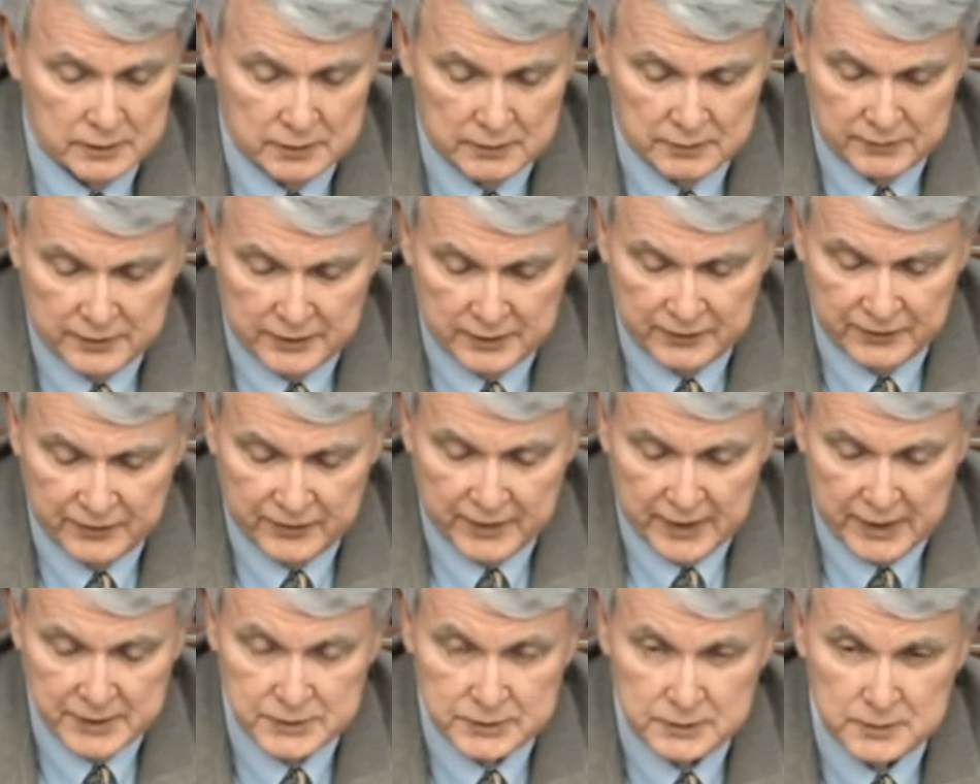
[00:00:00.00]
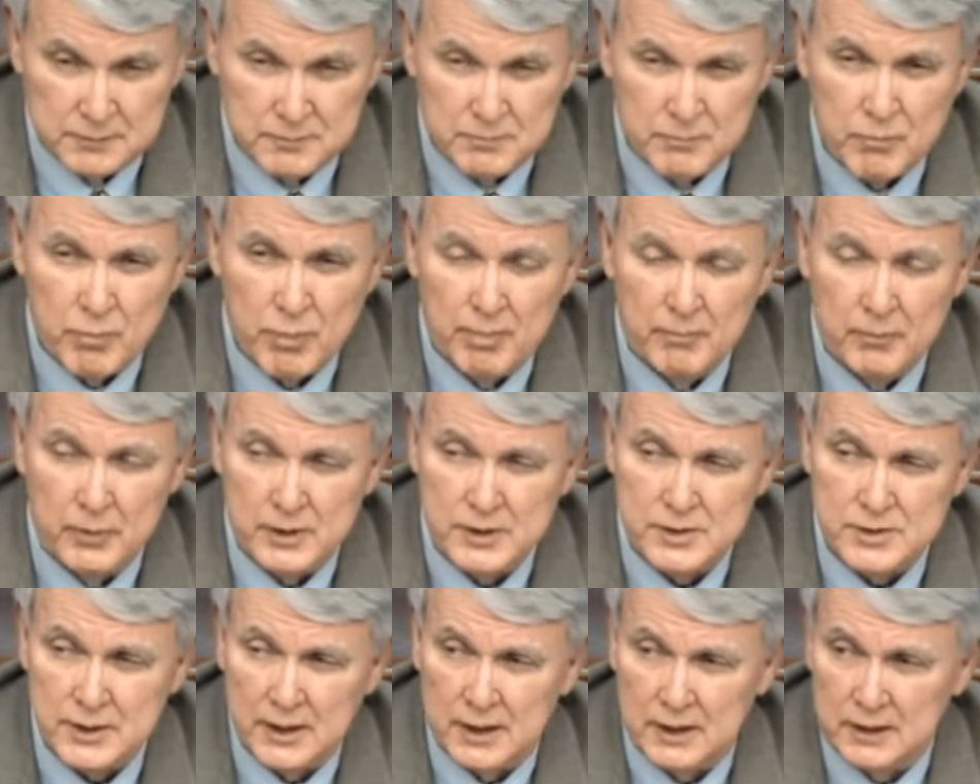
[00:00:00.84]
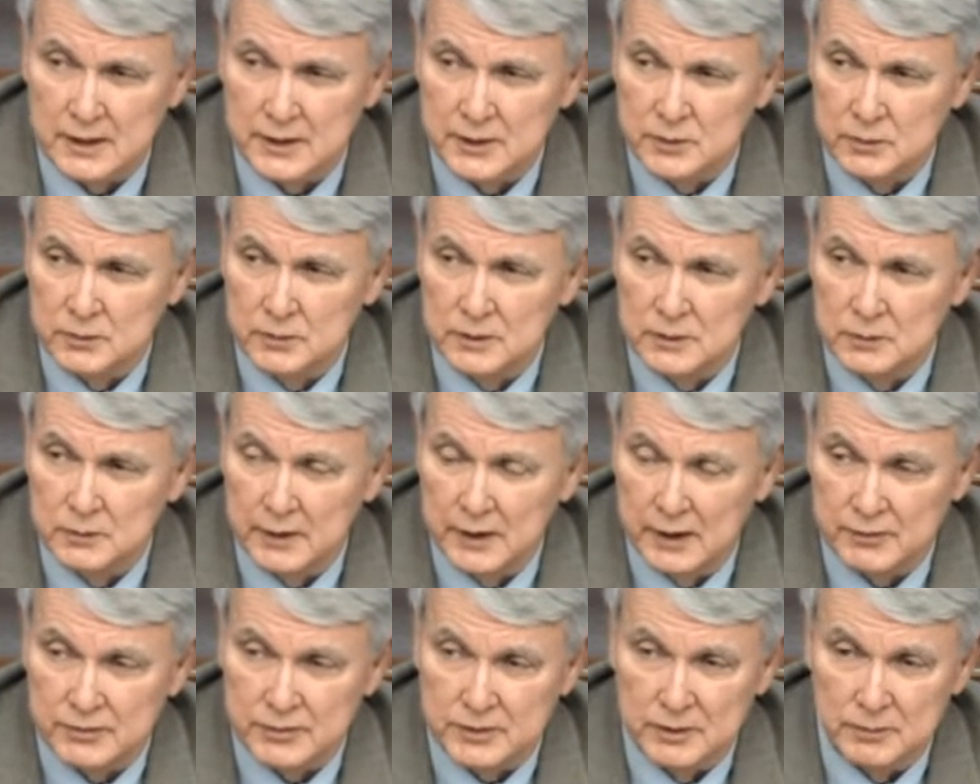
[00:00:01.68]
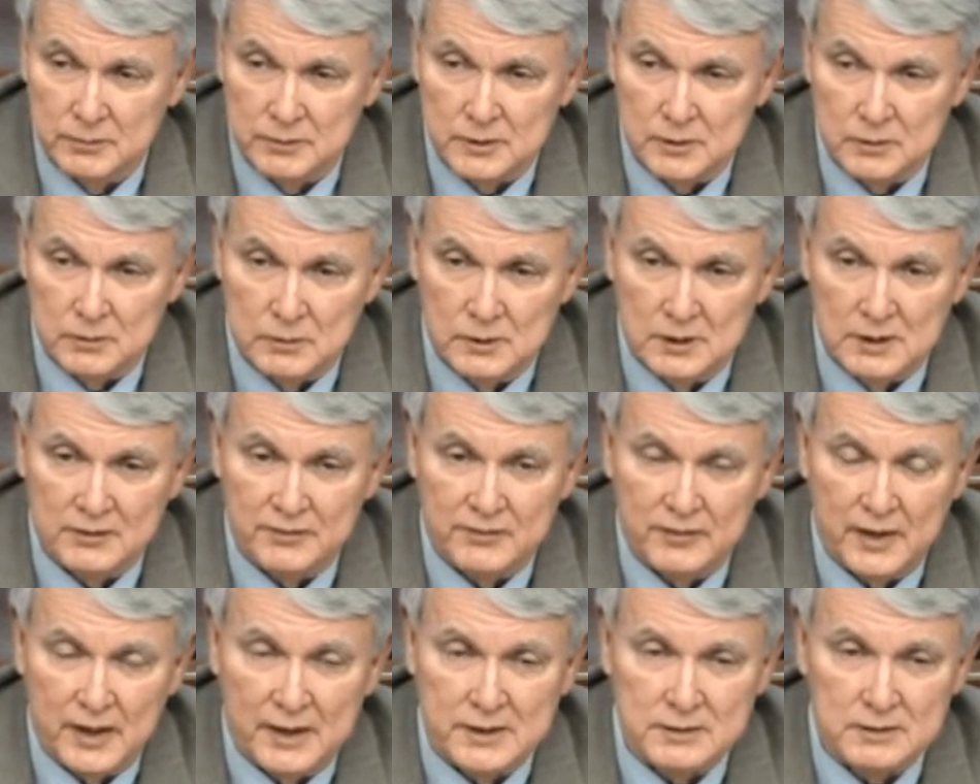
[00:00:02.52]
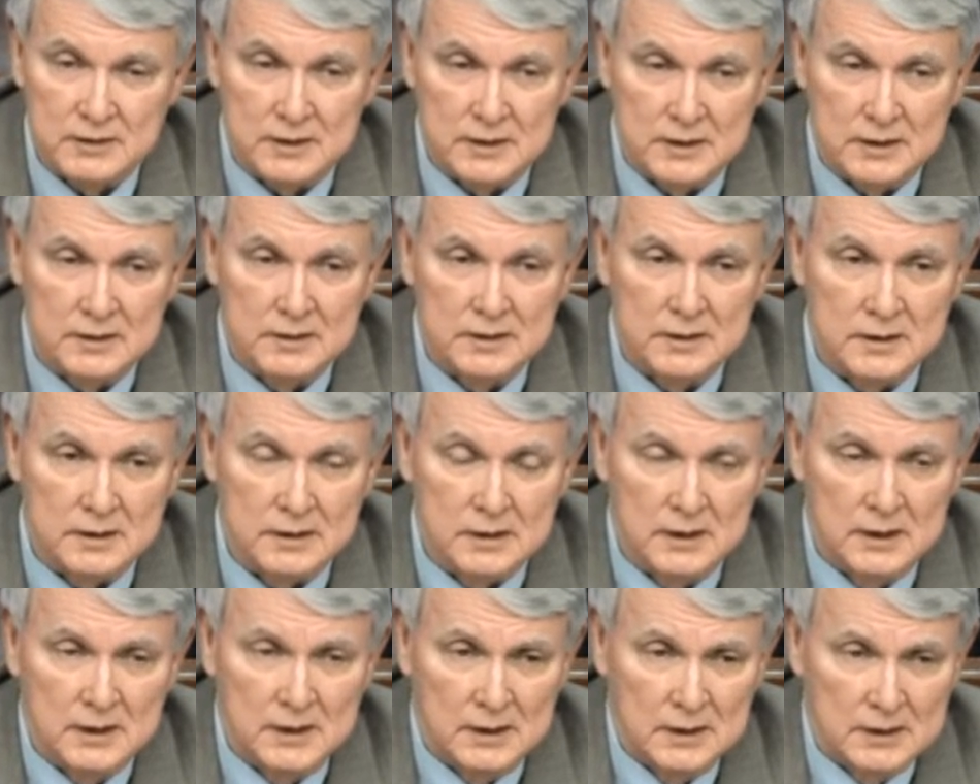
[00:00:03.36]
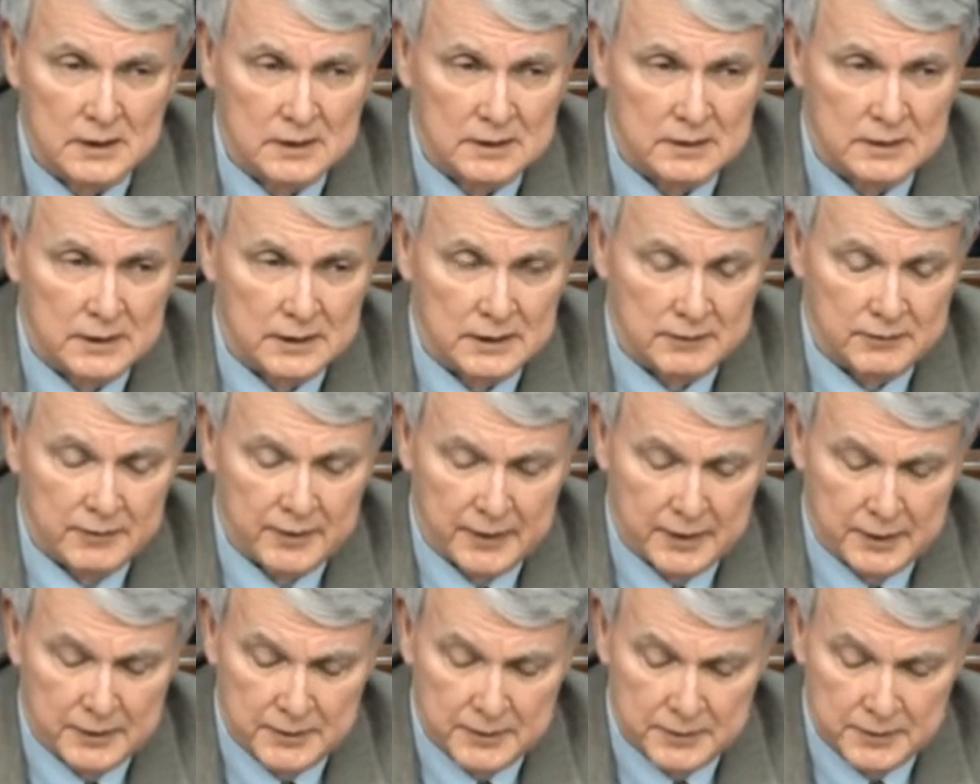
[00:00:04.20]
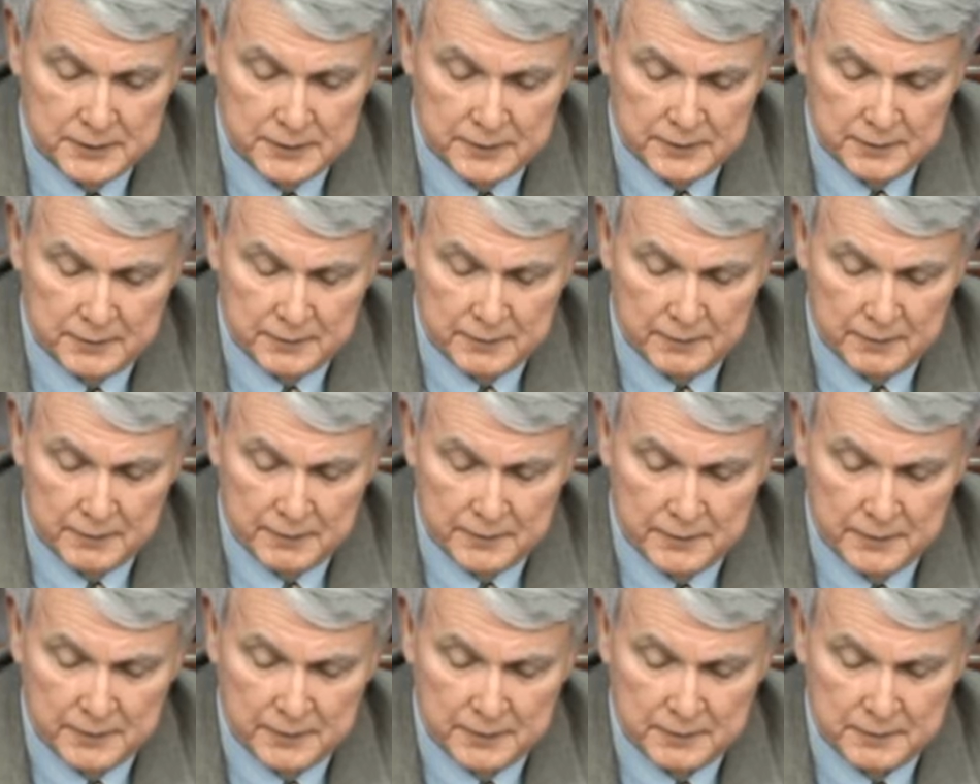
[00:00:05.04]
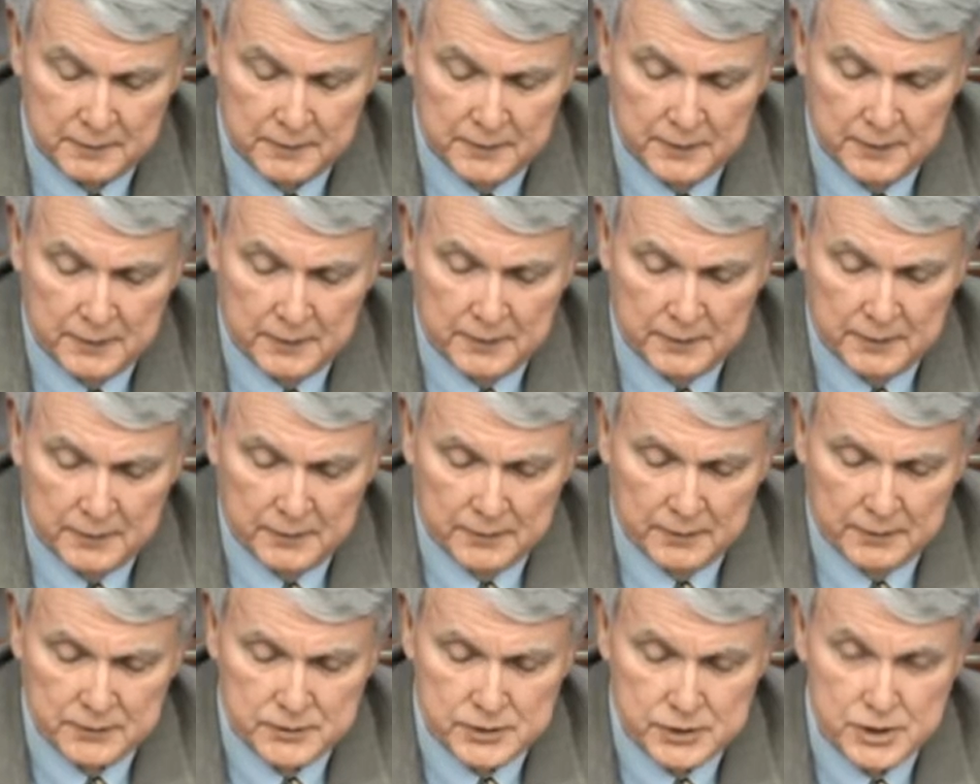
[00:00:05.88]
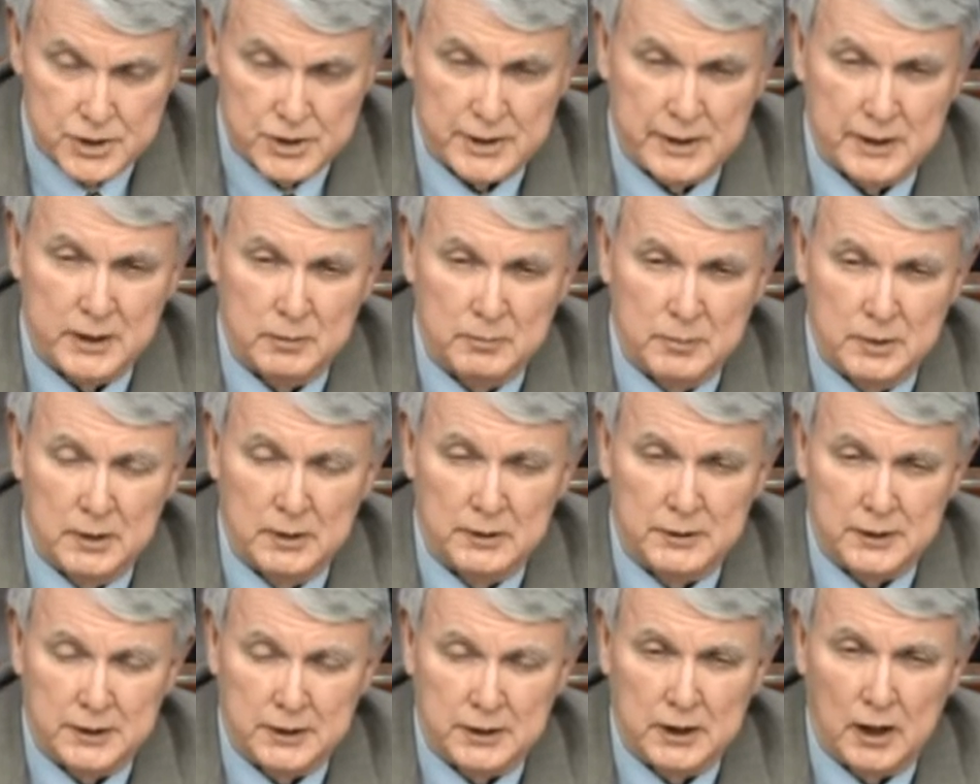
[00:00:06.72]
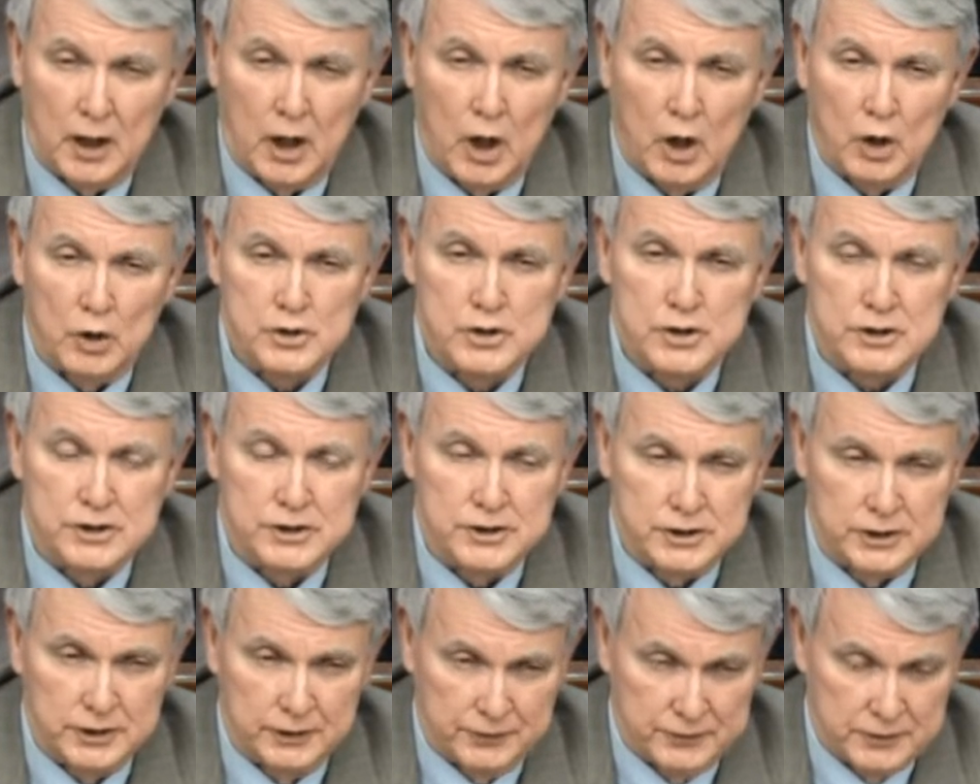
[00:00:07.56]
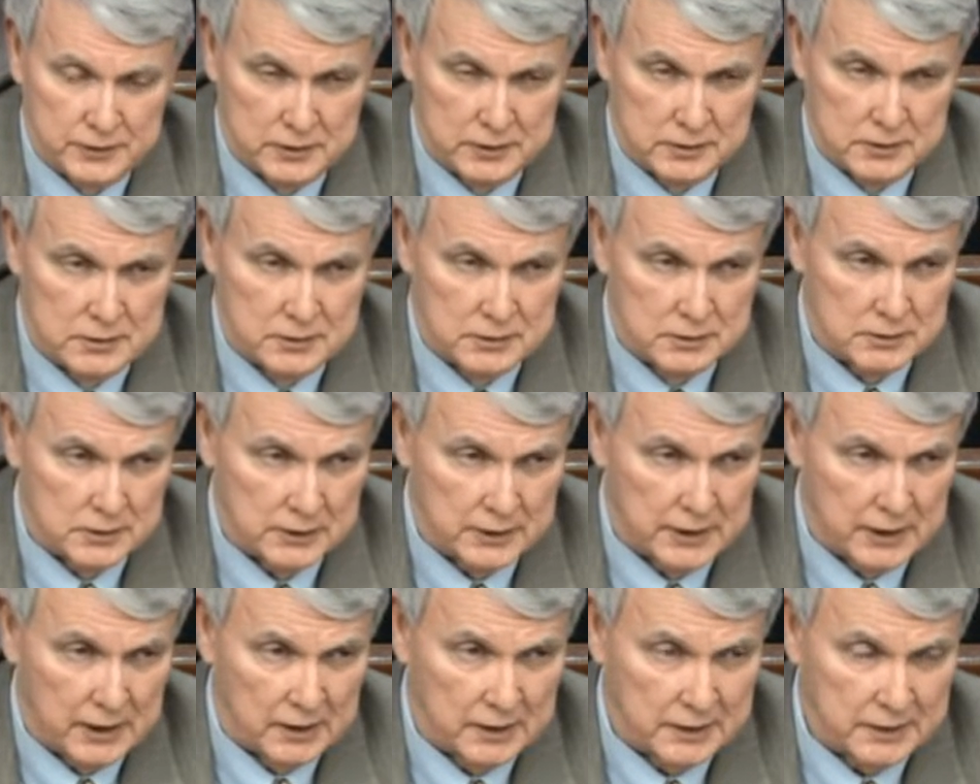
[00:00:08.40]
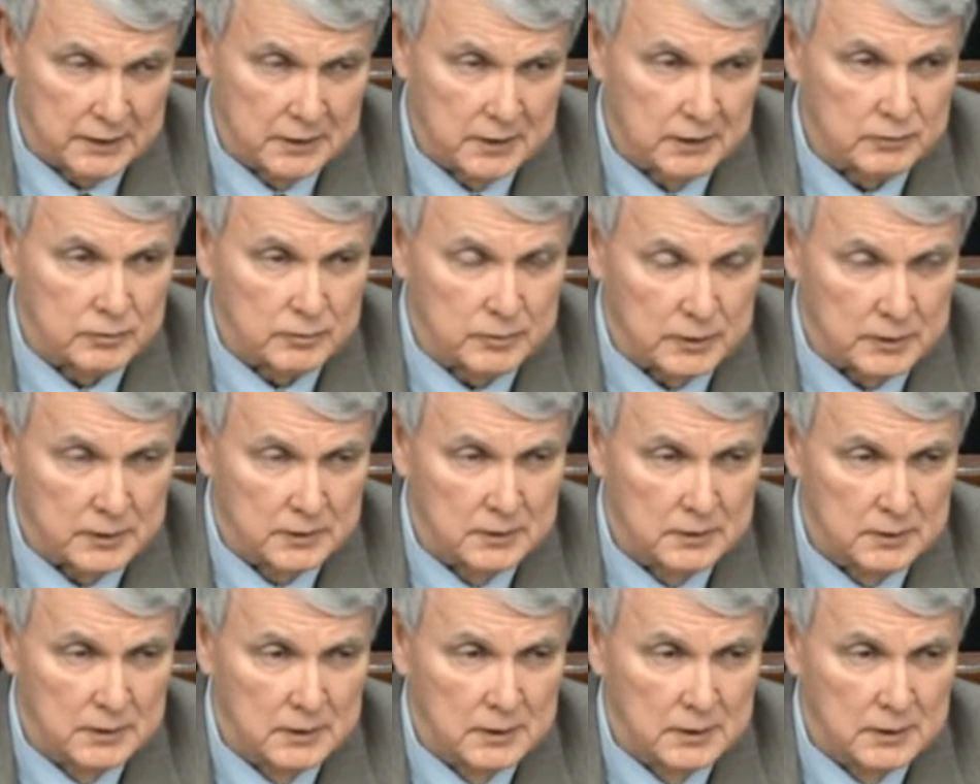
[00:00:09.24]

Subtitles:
that are very fragile, but inside of that 20 we have some that are really fragile in that they have had their sustainability cost shifted to the county government.